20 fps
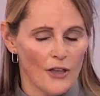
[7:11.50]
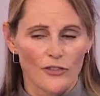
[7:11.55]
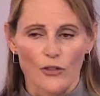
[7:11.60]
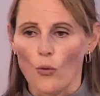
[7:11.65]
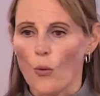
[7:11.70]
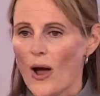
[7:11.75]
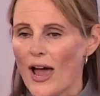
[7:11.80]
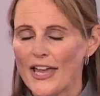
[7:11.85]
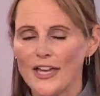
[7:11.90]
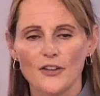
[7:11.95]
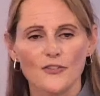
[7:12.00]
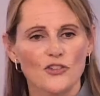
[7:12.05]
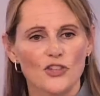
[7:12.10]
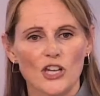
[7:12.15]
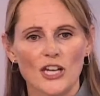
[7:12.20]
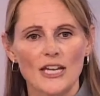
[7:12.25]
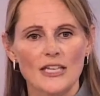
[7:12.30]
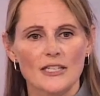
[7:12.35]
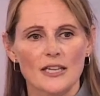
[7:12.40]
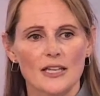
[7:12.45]
The way of
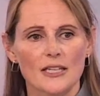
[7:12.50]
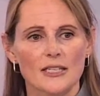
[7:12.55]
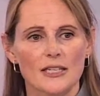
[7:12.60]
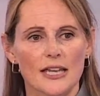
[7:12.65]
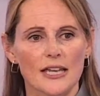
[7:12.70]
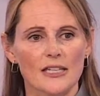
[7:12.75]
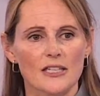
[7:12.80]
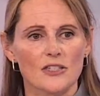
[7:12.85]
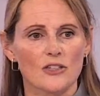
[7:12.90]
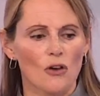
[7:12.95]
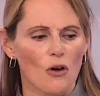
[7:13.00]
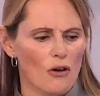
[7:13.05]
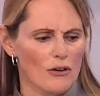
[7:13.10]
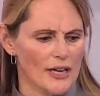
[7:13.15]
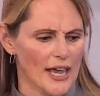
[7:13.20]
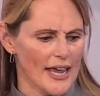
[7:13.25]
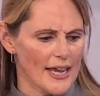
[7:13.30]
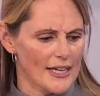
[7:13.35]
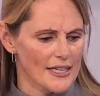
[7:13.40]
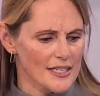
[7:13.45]
Jesus is not
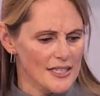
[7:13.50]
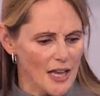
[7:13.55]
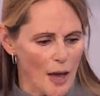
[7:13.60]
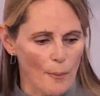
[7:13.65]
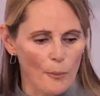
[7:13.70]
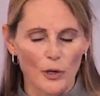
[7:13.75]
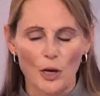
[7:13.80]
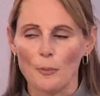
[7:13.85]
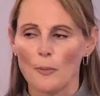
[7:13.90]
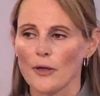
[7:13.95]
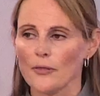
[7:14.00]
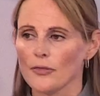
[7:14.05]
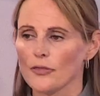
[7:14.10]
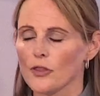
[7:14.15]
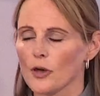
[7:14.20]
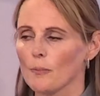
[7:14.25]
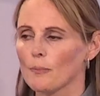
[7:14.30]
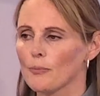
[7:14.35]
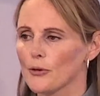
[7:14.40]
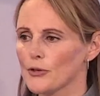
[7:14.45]
a supplement
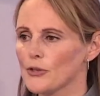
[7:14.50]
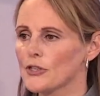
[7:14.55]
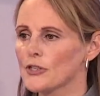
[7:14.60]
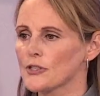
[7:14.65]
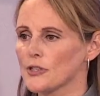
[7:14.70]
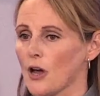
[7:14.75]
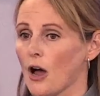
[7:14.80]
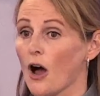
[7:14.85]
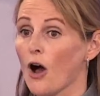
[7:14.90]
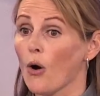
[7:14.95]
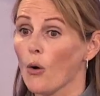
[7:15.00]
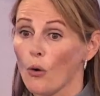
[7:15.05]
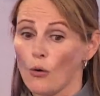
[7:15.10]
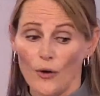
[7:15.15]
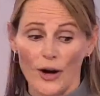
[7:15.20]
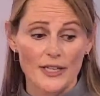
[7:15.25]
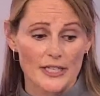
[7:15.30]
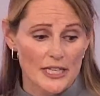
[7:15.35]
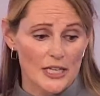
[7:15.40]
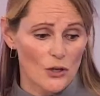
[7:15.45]
that boosts our
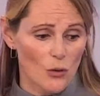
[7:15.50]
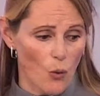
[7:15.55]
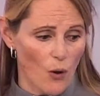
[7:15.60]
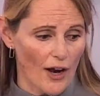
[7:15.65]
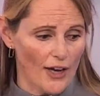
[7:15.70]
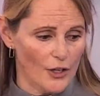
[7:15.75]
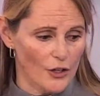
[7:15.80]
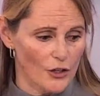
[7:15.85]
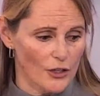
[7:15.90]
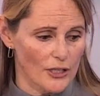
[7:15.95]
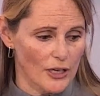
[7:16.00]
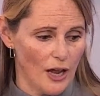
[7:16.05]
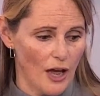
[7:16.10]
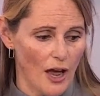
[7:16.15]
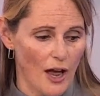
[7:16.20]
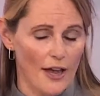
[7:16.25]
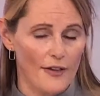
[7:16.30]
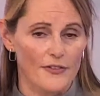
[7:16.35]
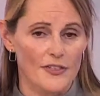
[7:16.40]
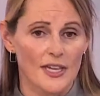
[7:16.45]
already quite good
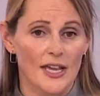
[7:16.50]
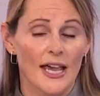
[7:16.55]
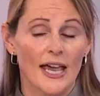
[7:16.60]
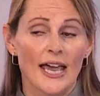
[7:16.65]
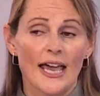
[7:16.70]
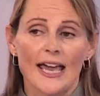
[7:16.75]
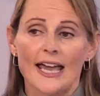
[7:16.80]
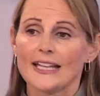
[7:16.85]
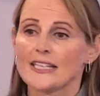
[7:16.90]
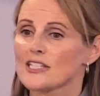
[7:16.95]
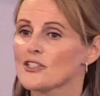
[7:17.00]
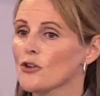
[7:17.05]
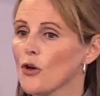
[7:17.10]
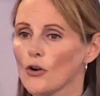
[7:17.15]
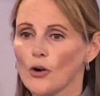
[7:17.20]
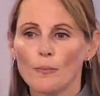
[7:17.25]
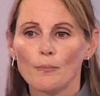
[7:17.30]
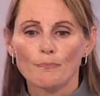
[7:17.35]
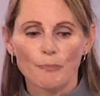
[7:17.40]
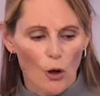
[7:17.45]
lives. It's not
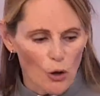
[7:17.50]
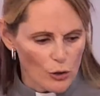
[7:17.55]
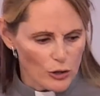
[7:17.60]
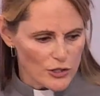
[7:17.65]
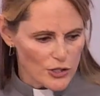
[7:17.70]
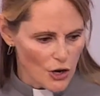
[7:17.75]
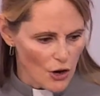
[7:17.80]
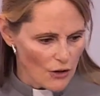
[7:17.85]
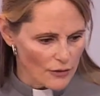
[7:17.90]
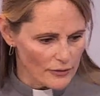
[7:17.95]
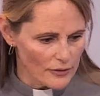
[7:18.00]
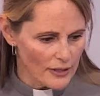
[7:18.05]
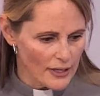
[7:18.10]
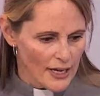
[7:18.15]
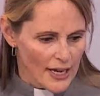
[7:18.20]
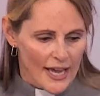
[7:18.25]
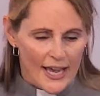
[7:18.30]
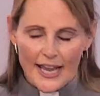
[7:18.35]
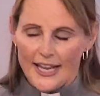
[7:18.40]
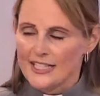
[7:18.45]
a bolt-on,
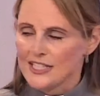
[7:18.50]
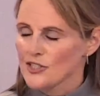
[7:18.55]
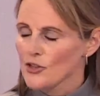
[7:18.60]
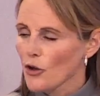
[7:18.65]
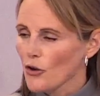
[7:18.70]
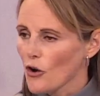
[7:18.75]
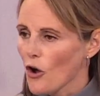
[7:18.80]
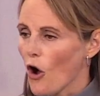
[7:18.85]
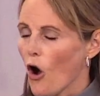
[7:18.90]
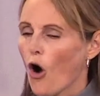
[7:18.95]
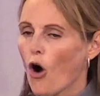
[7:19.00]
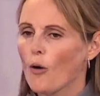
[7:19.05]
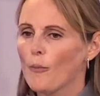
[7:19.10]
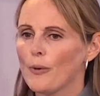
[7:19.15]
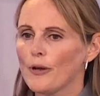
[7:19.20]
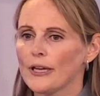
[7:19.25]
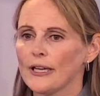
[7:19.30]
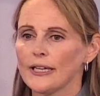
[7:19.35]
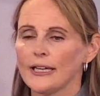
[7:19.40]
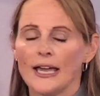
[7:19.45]
it's not a
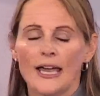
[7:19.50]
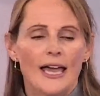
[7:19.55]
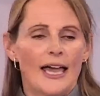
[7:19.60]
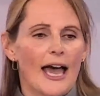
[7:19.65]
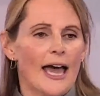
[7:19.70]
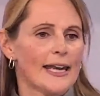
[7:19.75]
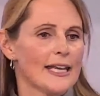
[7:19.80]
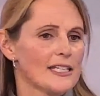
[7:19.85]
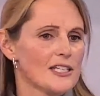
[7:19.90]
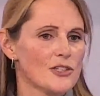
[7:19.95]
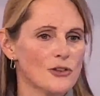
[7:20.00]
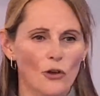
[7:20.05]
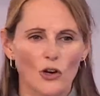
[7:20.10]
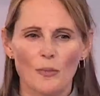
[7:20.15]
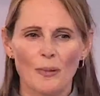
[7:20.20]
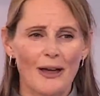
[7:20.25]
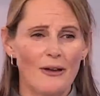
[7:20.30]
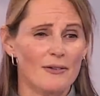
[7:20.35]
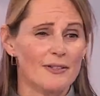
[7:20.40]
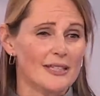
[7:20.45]
hobby, and it's not
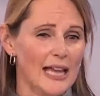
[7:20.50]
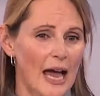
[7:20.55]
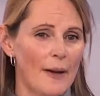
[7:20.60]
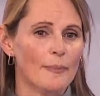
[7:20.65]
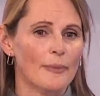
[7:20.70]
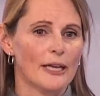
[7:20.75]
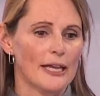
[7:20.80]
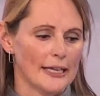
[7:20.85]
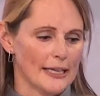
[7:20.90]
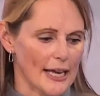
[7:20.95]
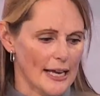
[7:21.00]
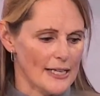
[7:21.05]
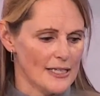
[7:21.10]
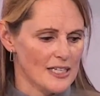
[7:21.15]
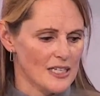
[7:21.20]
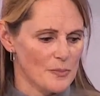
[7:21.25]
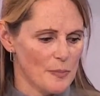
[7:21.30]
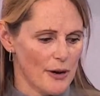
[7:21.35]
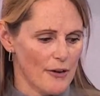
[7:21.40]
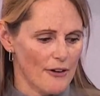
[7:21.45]
about dabbling in
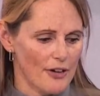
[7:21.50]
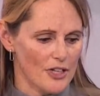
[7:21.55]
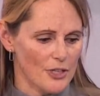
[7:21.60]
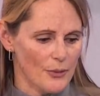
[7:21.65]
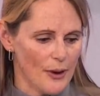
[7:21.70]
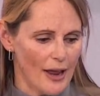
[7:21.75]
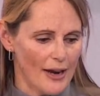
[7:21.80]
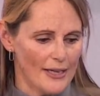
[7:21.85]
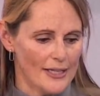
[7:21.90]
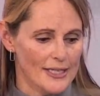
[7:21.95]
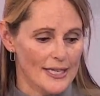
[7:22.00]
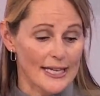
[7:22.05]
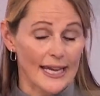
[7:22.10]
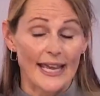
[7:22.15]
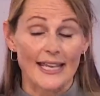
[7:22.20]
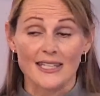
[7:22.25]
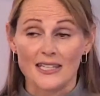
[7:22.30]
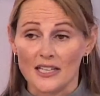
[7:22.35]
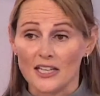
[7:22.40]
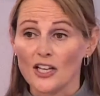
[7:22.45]
spirituality.
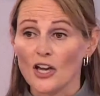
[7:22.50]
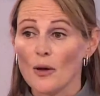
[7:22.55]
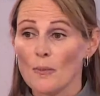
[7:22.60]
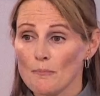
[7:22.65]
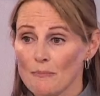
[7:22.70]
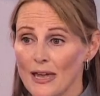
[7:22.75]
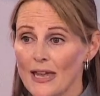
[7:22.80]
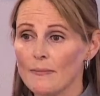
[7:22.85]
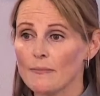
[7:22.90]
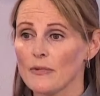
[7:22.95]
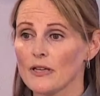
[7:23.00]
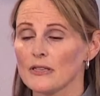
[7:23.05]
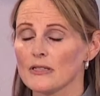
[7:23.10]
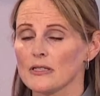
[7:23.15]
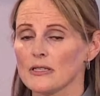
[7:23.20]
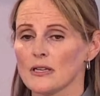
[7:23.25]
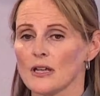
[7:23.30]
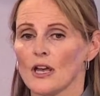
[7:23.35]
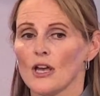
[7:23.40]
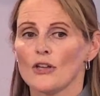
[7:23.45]
It's a
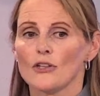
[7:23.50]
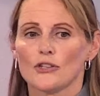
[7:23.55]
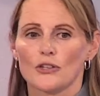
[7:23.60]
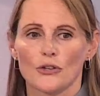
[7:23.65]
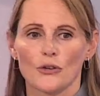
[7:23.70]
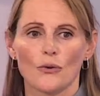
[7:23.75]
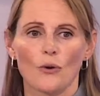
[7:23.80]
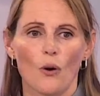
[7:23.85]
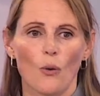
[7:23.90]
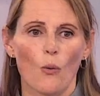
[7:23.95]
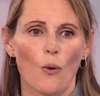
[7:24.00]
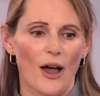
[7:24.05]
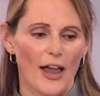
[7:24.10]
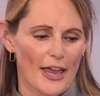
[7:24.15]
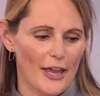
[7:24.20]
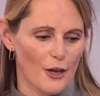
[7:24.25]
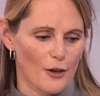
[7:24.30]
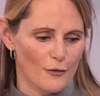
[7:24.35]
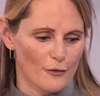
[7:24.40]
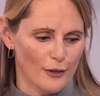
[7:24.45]
commitment to a
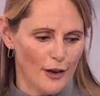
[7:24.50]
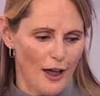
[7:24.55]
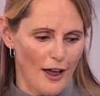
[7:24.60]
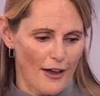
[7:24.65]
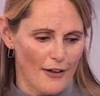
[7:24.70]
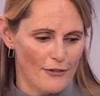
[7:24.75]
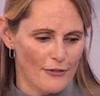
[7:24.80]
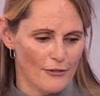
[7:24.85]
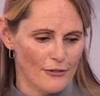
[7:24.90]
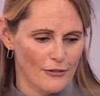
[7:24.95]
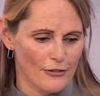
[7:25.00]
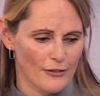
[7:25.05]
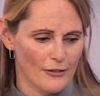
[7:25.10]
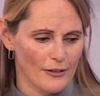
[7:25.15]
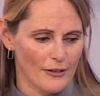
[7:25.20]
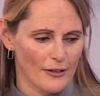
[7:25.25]
way of life.